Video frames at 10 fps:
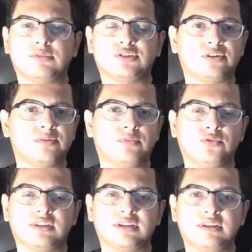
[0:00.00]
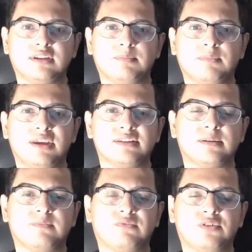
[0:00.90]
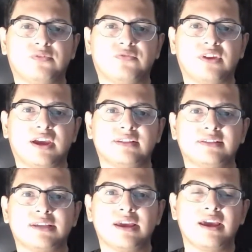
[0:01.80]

Thermaltake makes some for their fans,